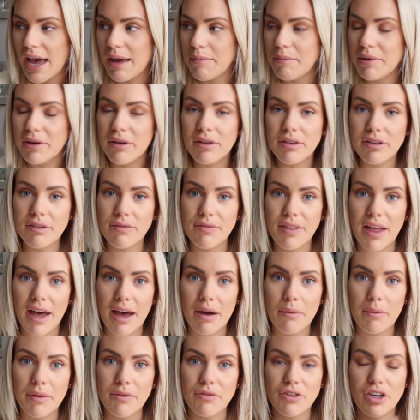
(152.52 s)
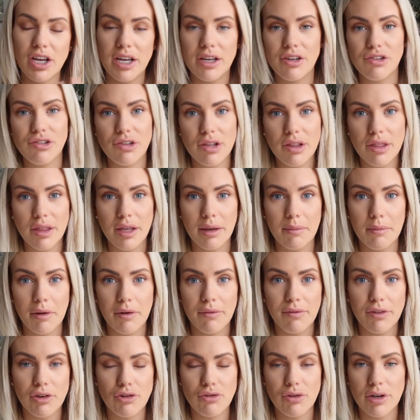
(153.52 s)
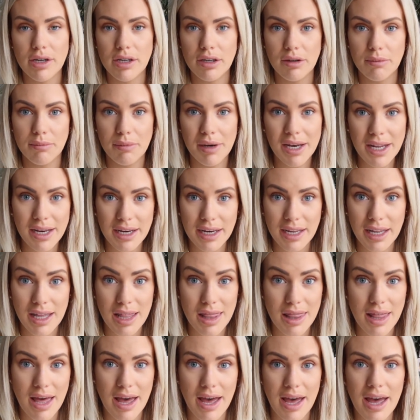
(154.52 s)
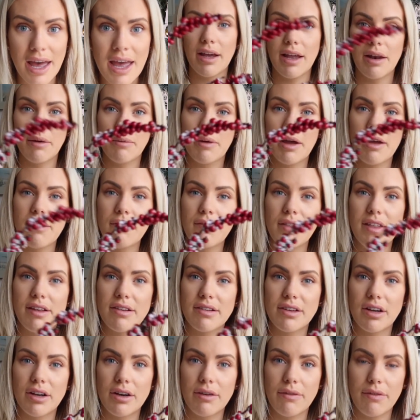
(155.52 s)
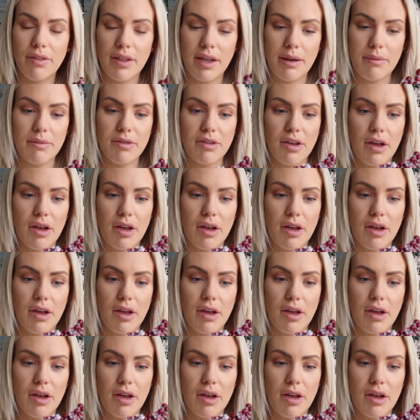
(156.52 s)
And because of that, we've changed the theme of the tree completely in there, and I'm going for this kind of theme.